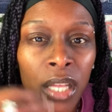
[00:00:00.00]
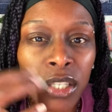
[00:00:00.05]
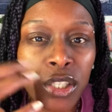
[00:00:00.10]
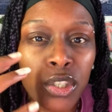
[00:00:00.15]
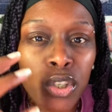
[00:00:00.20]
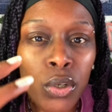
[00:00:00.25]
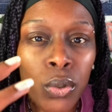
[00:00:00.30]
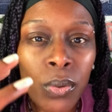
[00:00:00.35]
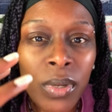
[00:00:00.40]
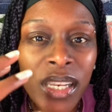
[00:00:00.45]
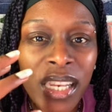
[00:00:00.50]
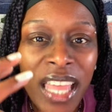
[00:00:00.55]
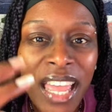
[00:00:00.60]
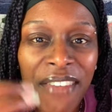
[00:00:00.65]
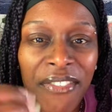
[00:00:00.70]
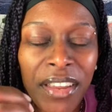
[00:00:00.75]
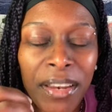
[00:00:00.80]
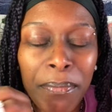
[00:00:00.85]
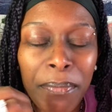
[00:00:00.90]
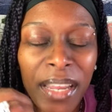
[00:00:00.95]

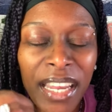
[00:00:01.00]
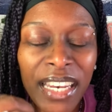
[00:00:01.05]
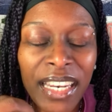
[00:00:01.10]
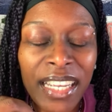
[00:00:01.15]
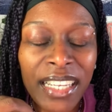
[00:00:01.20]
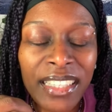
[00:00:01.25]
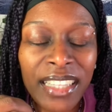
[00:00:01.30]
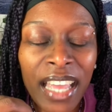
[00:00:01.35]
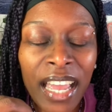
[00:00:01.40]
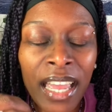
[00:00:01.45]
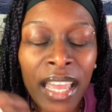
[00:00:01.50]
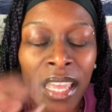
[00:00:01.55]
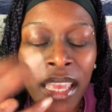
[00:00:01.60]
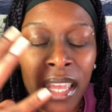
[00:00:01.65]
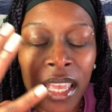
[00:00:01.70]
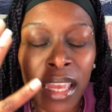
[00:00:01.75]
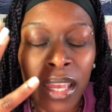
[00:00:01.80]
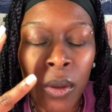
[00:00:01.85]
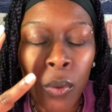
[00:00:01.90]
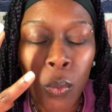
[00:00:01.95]
211 meaning that
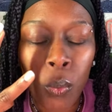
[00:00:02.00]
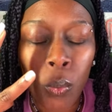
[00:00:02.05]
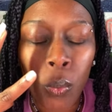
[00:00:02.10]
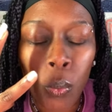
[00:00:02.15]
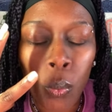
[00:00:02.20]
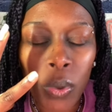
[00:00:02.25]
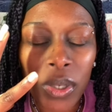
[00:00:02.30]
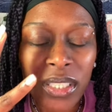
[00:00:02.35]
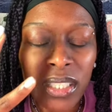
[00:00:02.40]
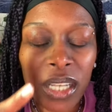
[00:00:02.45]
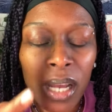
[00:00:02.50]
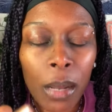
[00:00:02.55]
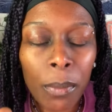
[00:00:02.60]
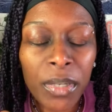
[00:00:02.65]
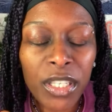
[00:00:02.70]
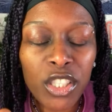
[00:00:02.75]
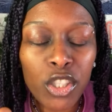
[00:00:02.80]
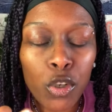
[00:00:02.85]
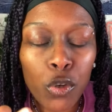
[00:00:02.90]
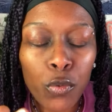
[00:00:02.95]
what's
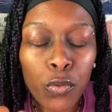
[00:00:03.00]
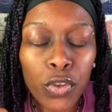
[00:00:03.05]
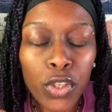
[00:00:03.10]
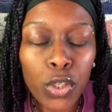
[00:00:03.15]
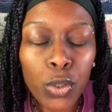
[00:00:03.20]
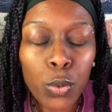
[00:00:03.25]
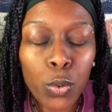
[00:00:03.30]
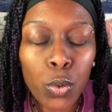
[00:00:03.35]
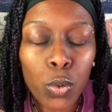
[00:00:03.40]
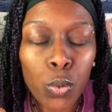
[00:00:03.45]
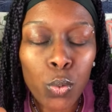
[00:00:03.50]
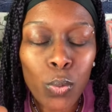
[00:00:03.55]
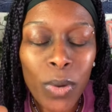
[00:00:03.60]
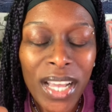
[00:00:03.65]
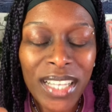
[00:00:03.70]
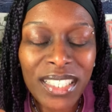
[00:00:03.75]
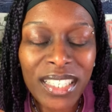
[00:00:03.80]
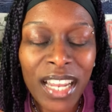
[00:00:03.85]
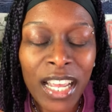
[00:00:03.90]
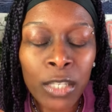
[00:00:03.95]
coming through for you who
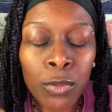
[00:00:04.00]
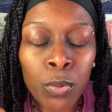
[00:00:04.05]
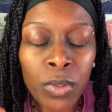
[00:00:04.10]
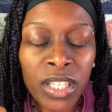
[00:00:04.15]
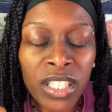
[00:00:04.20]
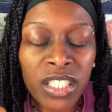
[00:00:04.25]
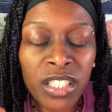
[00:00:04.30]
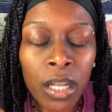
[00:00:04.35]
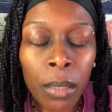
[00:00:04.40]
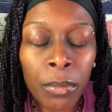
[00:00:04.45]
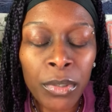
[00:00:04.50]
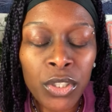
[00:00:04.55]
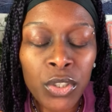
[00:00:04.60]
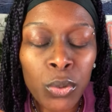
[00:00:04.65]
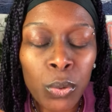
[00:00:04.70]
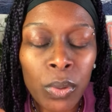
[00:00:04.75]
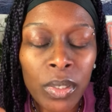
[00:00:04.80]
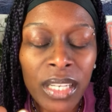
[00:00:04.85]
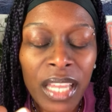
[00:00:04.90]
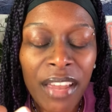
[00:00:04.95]
resonates with this number
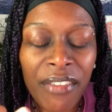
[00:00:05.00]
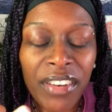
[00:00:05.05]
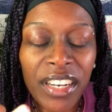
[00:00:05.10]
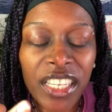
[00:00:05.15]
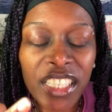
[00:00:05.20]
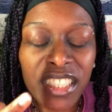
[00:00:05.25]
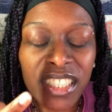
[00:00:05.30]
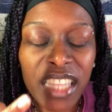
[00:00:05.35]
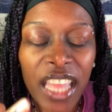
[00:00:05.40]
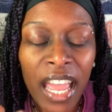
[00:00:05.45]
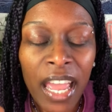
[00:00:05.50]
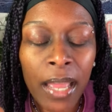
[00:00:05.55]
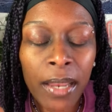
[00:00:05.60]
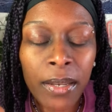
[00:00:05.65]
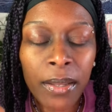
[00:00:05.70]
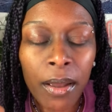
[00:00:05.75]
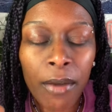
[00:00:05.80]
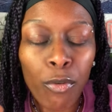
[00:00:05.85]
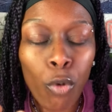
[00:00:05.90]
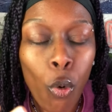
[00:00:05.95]
211 is
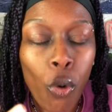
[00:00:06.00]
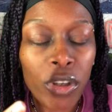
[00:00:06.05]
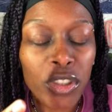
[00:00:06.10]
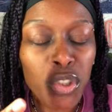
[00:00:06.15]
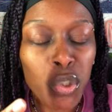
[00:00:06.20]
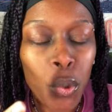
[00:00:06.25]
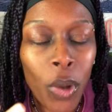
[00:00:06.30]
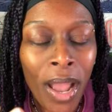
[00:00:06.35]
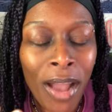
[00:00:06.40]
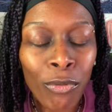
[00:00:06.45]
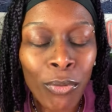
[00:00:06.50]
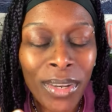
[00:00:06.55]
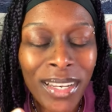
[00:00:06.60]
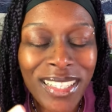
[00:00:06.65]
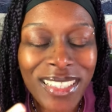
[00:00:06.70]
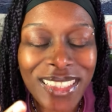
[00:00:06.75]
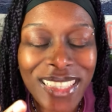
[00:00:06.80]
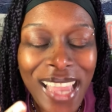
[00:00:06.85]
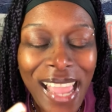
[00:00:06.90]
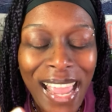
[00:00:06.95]
that, of course, you have what
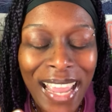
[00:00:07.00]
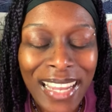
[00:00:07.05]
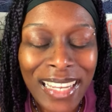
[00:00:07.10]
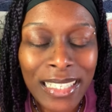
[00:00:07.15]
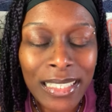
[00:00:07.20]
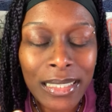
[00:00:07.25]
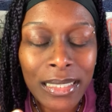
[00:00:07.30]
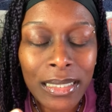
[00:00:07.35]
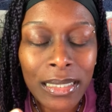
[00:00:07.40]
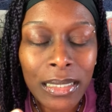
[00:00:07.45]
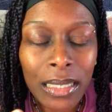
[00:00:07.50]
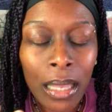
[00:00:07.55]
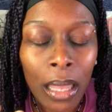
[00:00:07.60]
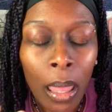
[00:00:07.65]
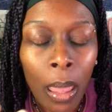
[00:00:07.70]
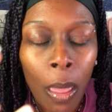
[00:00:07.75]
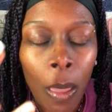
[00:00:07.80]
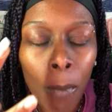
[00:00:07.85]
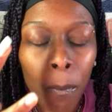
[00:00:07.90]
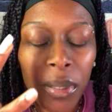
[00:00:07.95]
it takes,
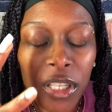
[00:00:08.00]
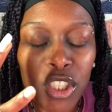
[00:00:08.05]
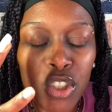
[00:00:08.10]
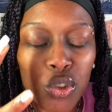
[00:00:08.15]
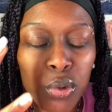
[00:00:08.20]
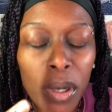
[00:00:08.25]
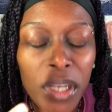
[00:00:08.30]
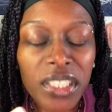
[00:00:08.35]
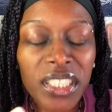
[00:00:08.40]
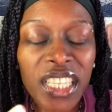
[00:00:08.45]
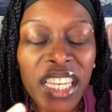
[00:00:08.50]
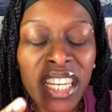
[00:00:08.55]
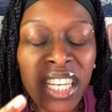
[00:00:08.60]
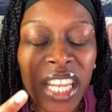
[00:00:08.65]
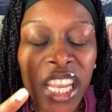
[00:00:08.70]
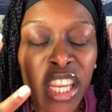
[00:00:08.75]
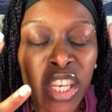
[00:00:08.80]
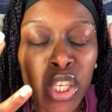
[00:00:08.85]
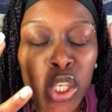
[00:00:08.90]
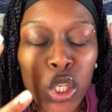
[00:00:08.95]
but trusting
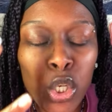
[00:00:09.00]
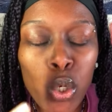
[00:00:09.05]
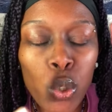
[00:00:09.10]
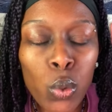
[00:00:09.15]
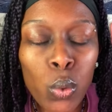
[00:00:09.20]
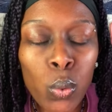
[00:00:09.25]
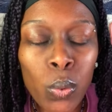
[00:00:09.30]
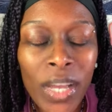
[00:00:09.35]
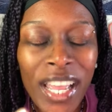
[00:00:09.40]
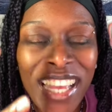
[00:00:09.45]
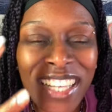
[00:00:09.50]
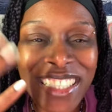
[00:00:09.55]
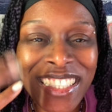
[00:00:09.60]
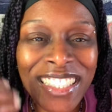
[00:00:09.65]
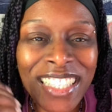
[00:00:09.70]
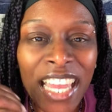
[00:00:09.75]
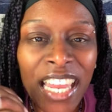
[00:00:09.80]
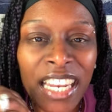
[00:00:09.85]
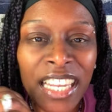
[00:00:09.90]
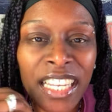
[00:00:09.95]
in you is
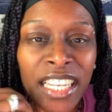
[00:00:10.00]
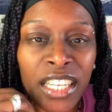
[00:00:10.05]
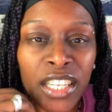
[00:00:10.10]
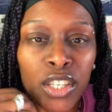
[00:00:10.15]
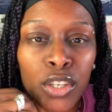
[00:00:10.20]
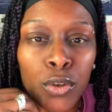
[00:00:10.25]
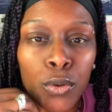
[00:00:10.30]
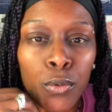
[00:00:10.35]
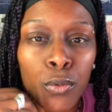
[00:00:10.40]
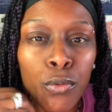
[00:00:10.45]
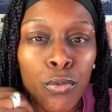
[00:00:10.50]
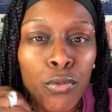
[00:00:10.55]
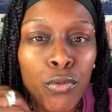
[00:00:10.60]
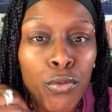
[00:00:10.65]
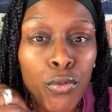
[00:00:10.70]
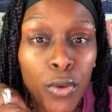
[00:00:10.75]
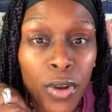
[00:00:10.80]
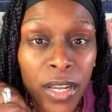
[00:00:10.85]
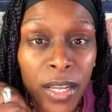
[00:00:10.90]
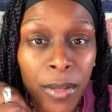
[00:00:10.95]
setting you
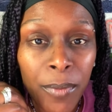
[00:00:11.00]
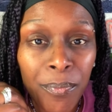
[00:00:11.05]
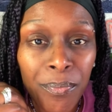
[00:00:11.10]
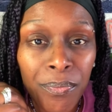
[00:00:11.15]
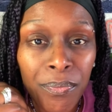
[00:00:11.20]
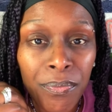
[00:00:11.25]
free.